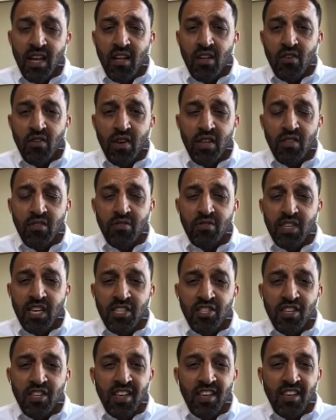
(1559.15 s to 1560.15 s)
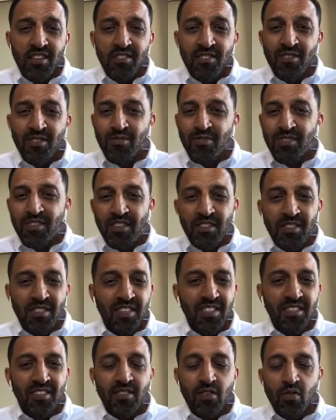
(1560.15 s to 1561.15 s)
Calgary, those engineers, those
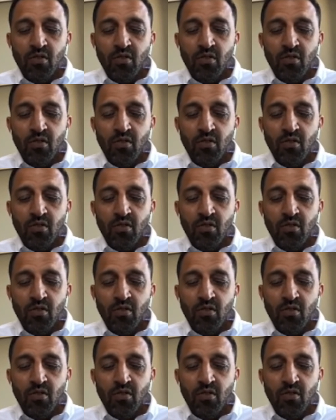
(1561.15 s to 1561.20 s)
nurses,